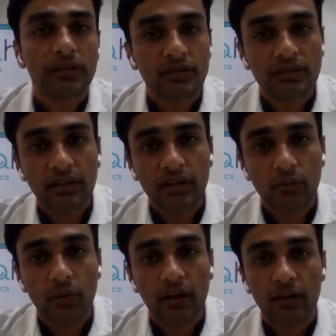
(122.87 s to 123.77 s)
surgery
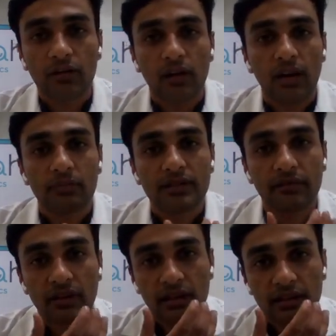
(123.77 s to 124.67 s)
where your gums
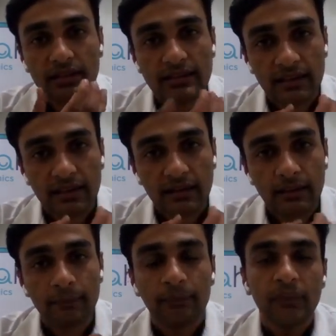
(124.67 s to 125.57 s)
have really receded
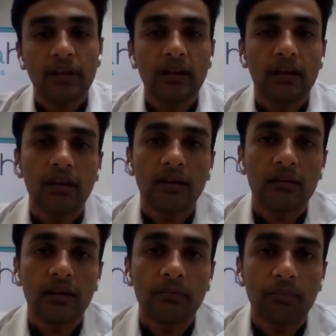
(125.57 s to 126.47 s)

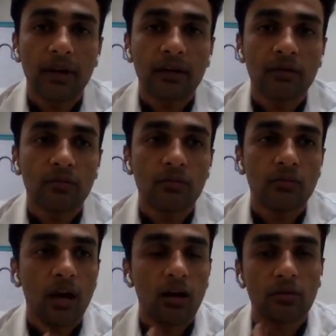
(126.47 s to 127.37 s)
compared to
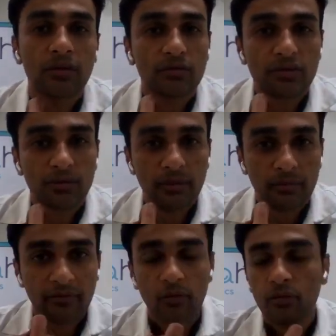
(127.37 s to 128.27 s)
how it used to be
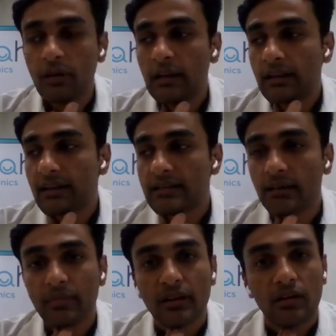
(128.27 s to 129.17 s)
before, there's
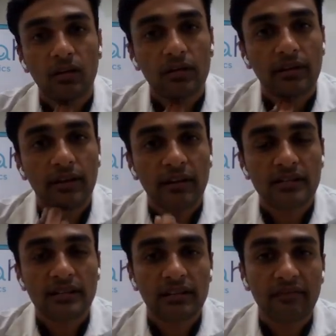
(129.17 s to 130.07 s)
something called a
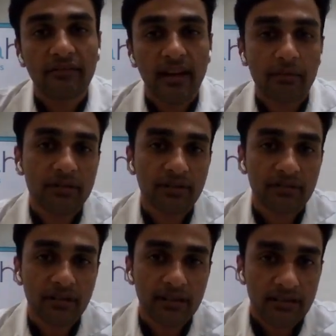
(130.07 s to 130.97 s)
traditional flap
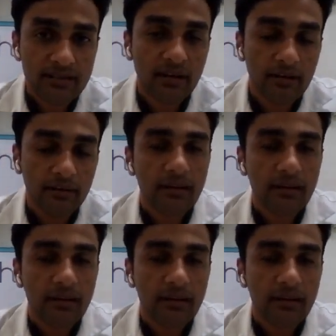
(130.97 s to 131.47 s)
surgery that's done.